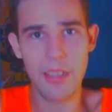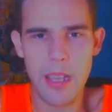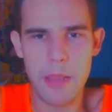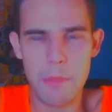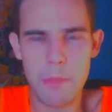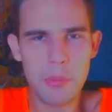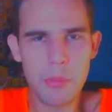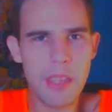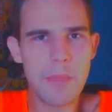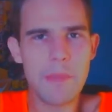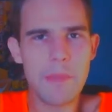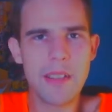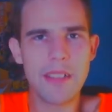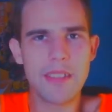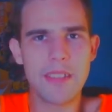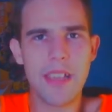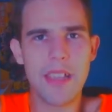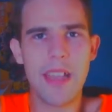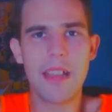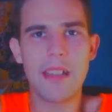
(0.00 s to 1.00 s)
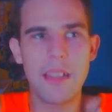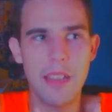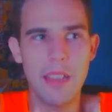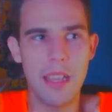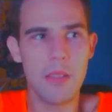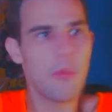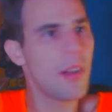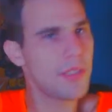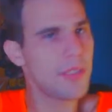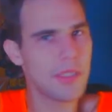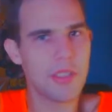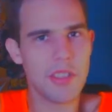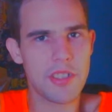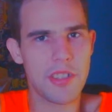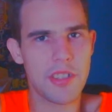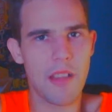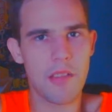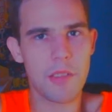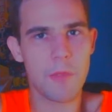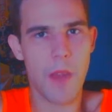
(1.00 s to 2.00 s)
But with that being said, it wasn't just
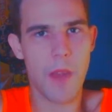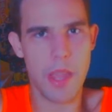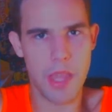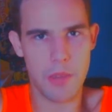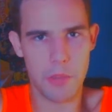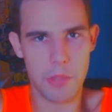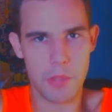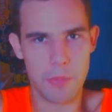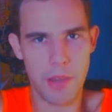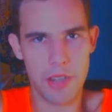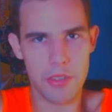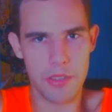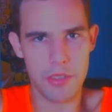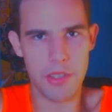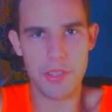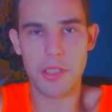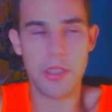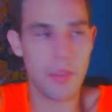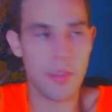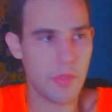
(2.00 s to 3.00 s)
Cera's father that was prejudiced.